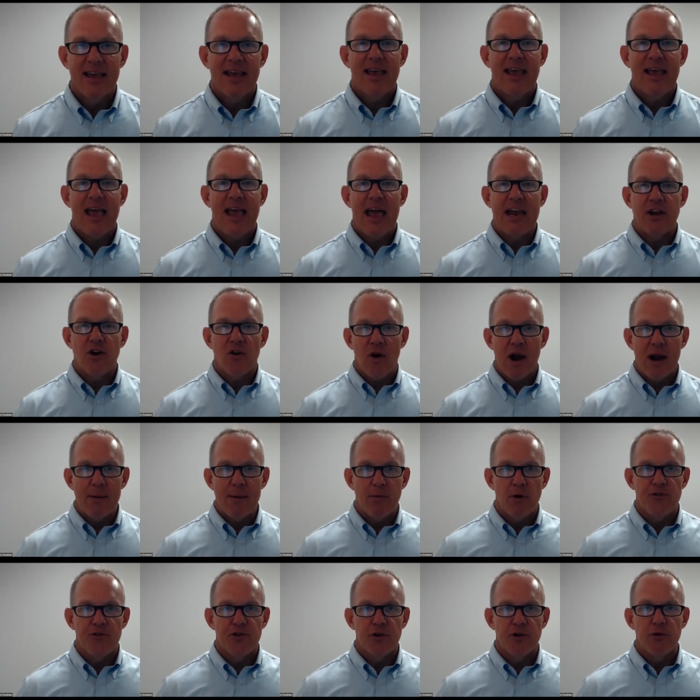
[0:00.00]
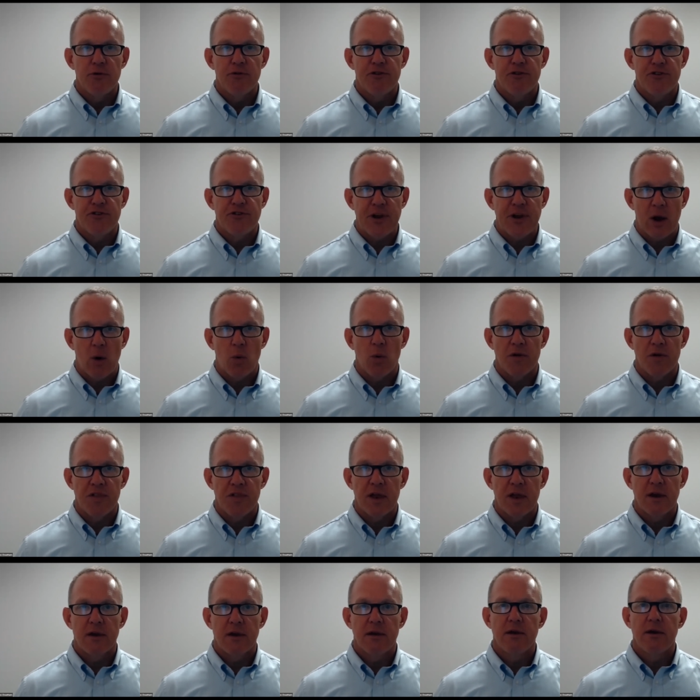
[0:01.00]
and you're able to stick with it.
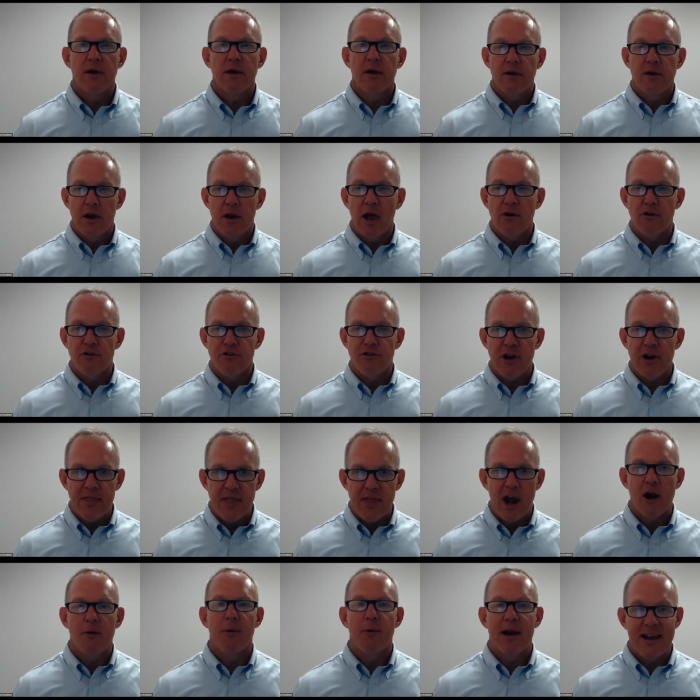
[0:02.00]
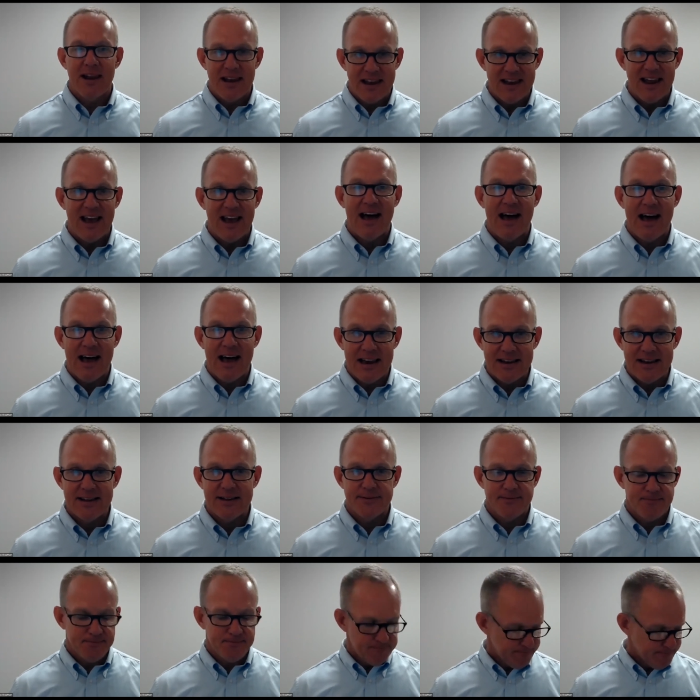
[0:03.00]
Do you understand that? Everybody nod.
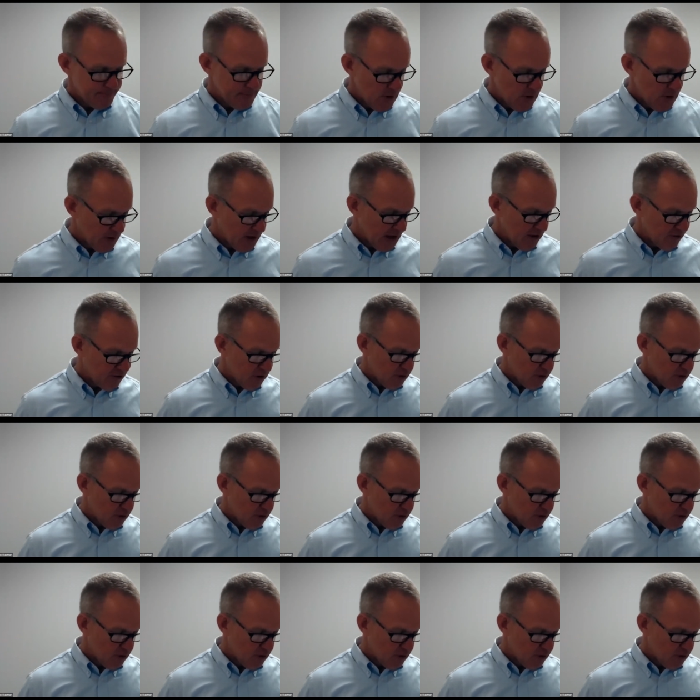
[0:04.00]
Okay, so